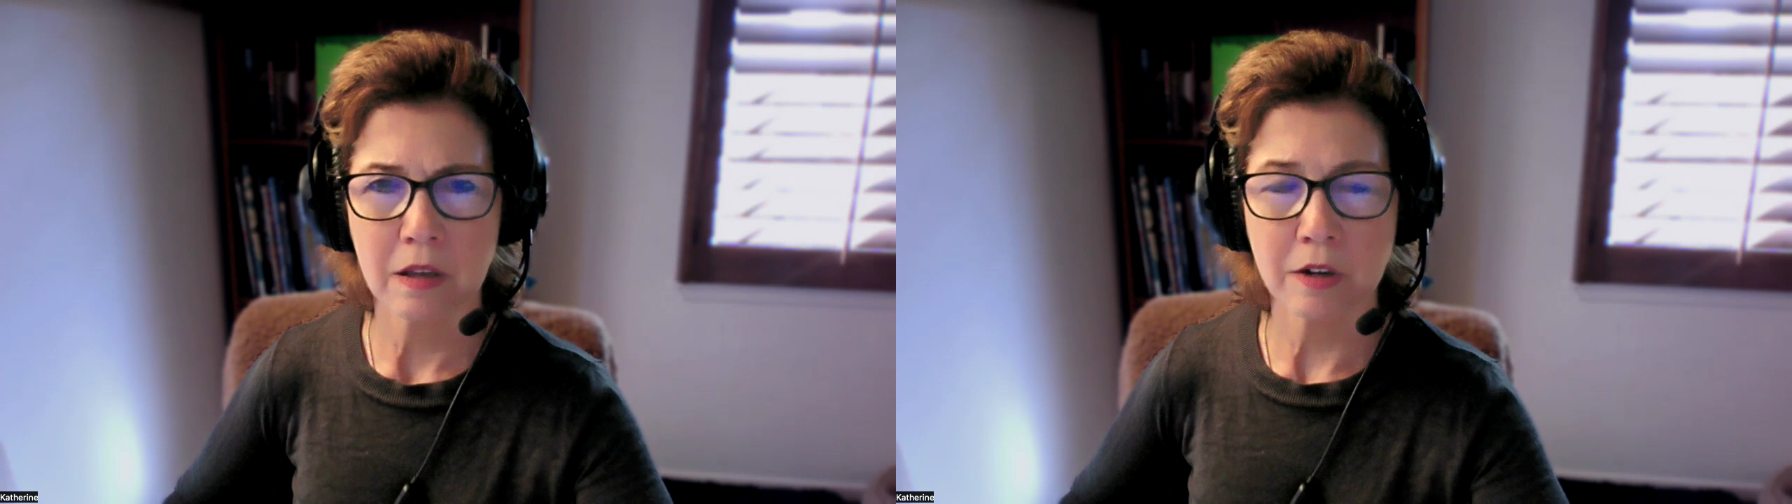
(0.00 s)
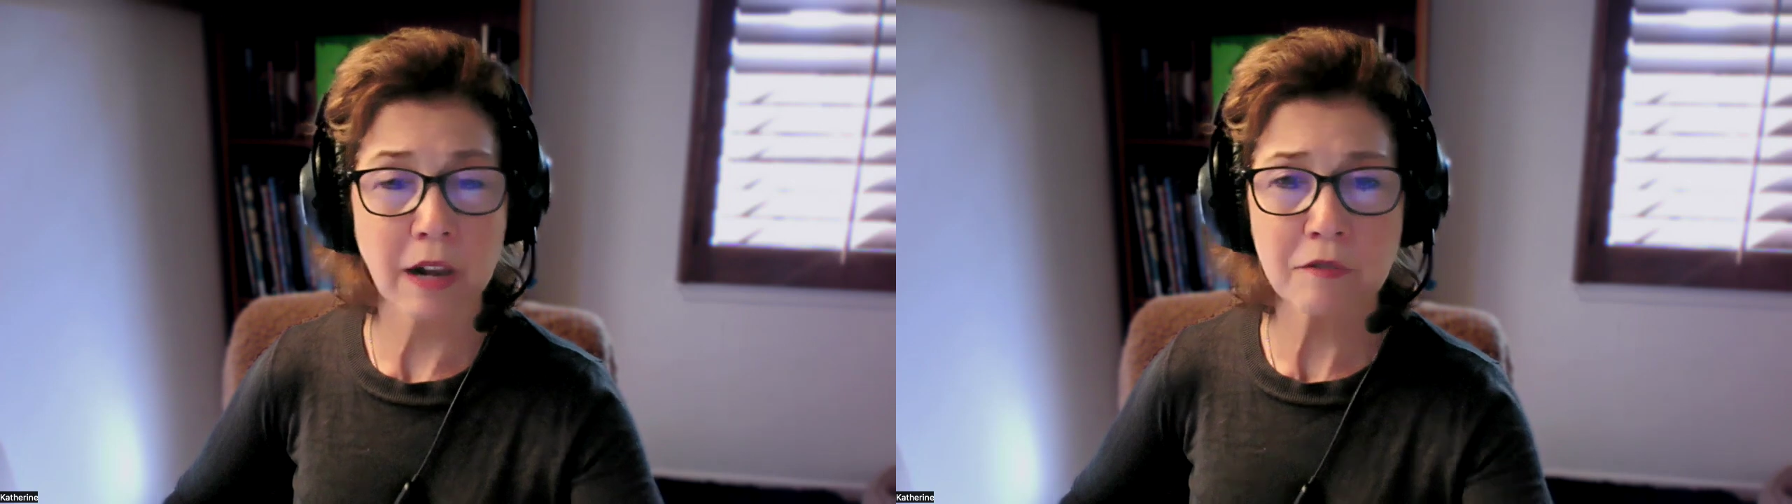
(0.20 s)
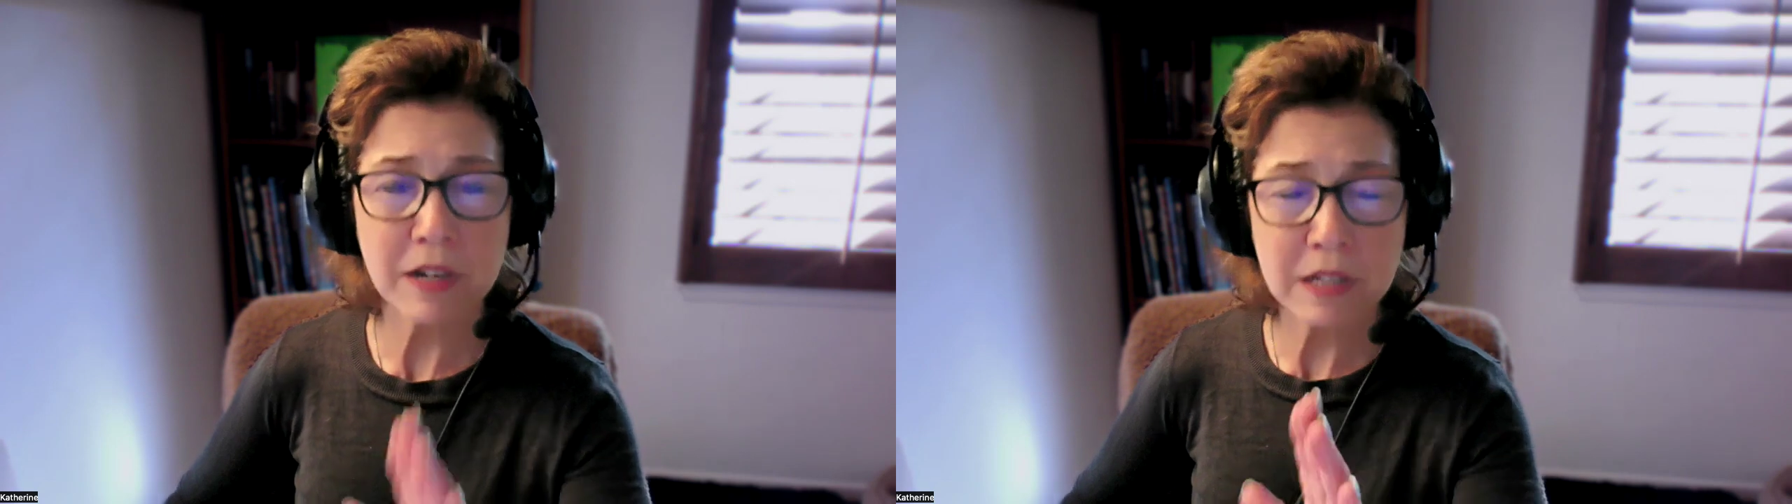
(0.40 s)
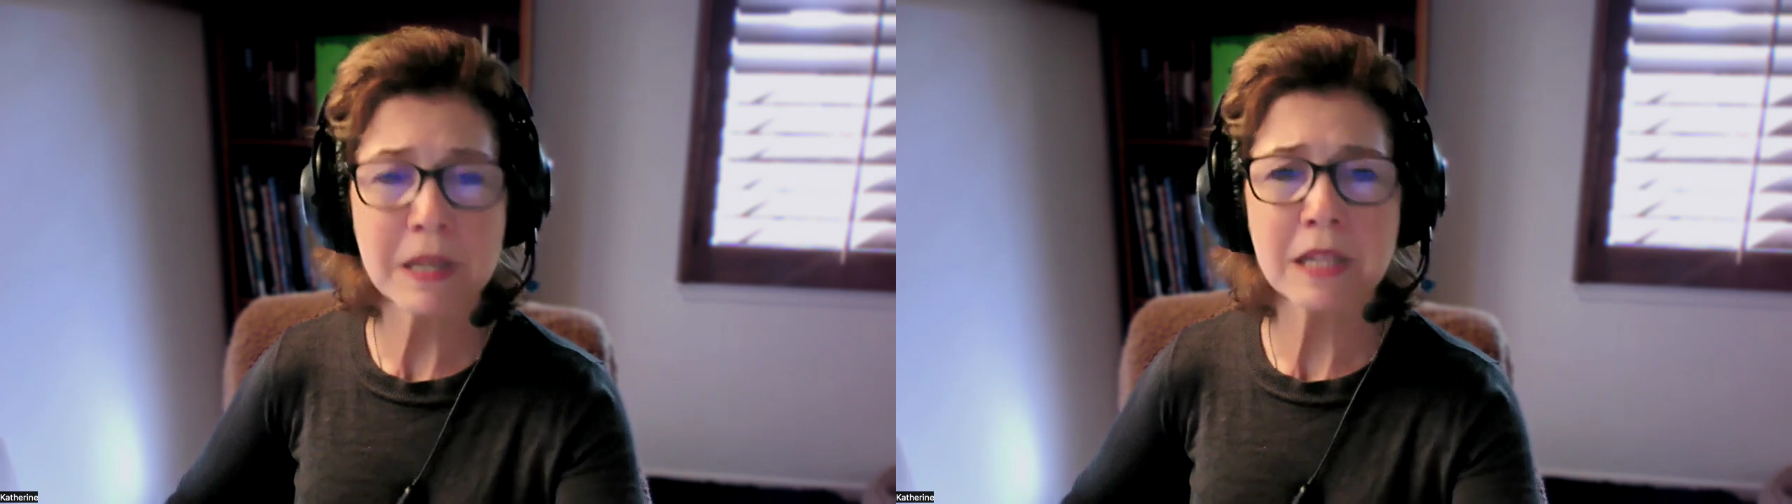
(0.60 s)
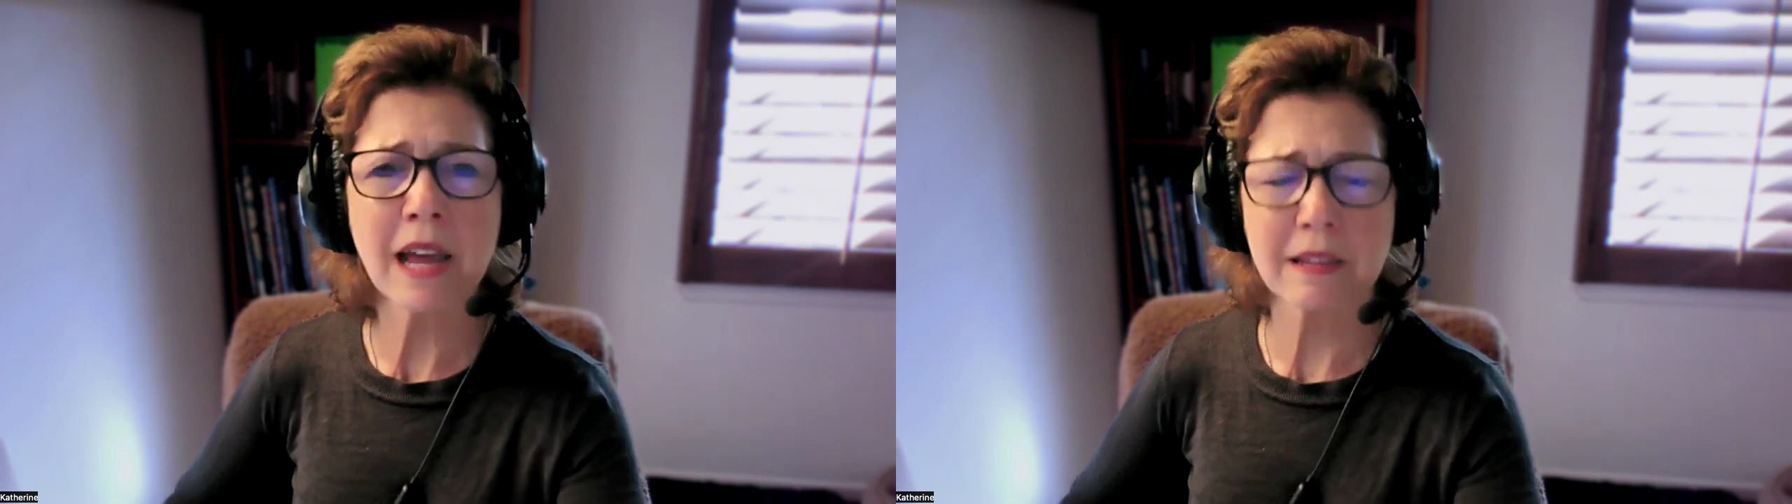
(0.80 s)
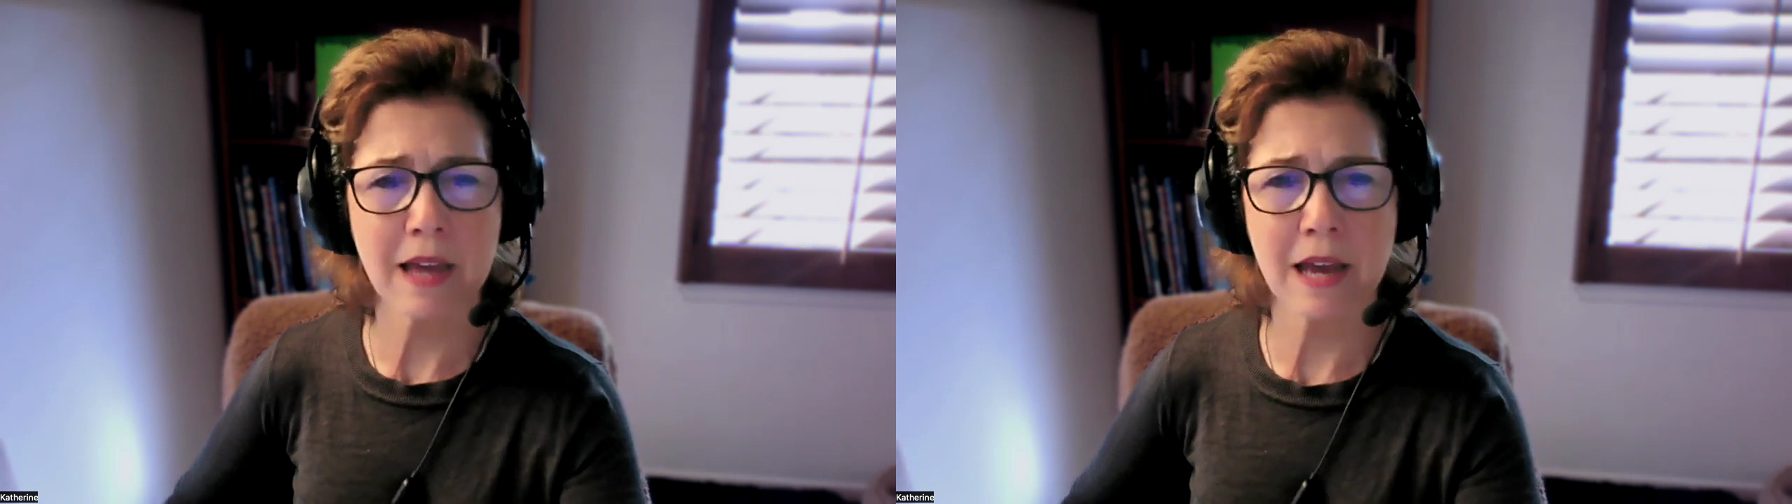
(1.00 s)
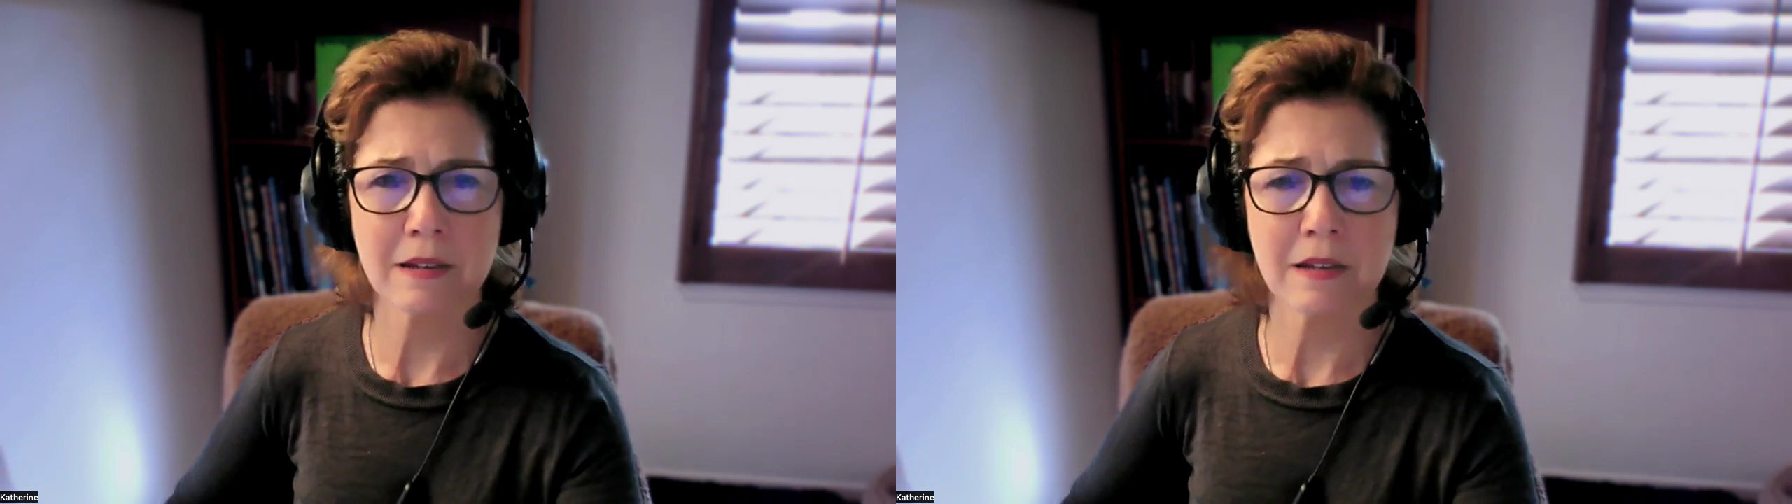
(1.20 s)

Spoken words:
You're not afraid to be like that.